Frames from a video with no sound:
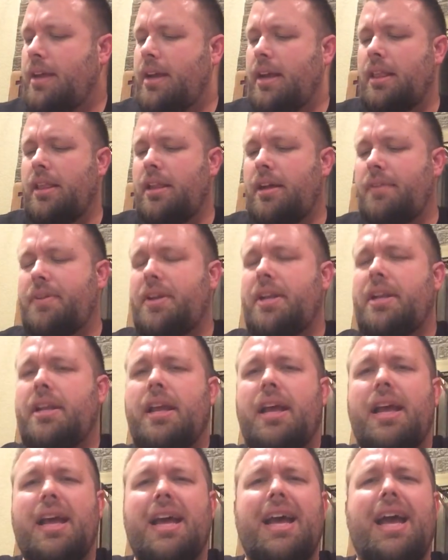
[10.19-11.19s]
I love it.
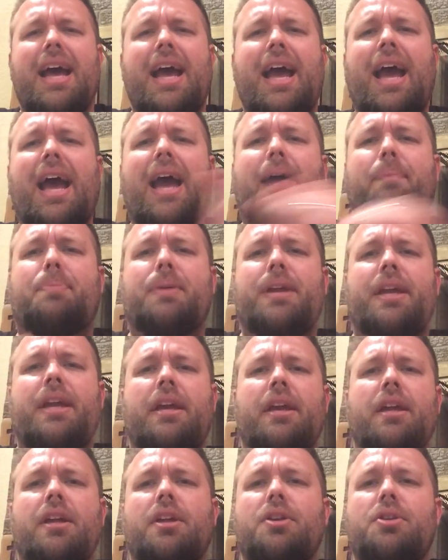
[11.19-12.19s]

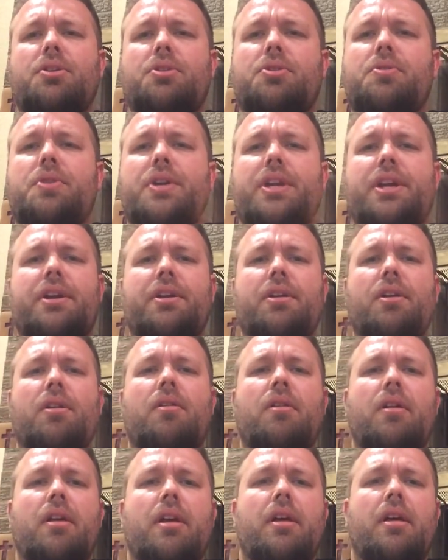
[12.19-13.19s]
Happy New
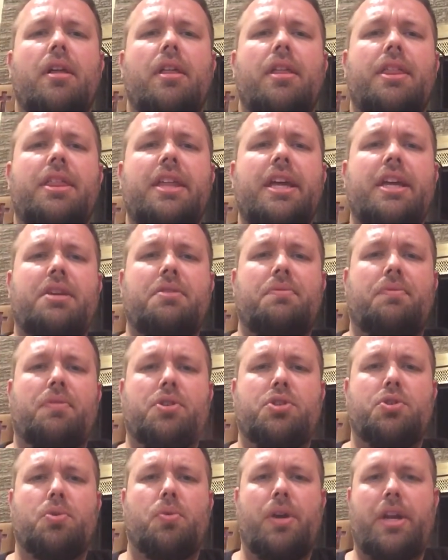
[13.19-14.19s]
Year. Thank you for
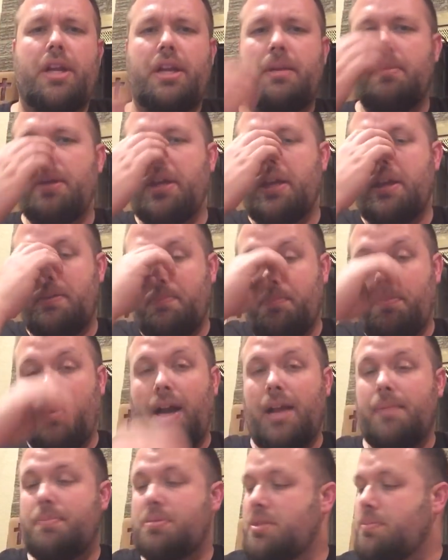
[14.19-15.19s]
joining me,
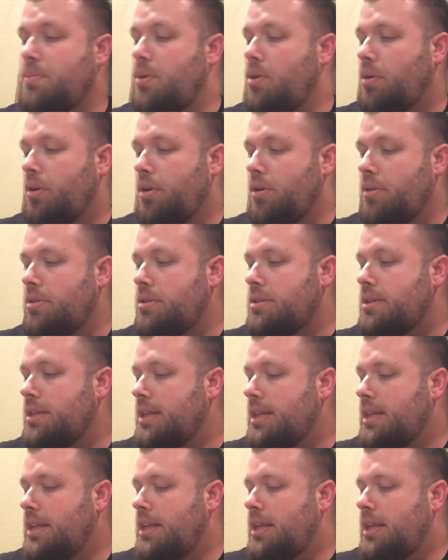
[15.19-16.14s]
pipe smokers.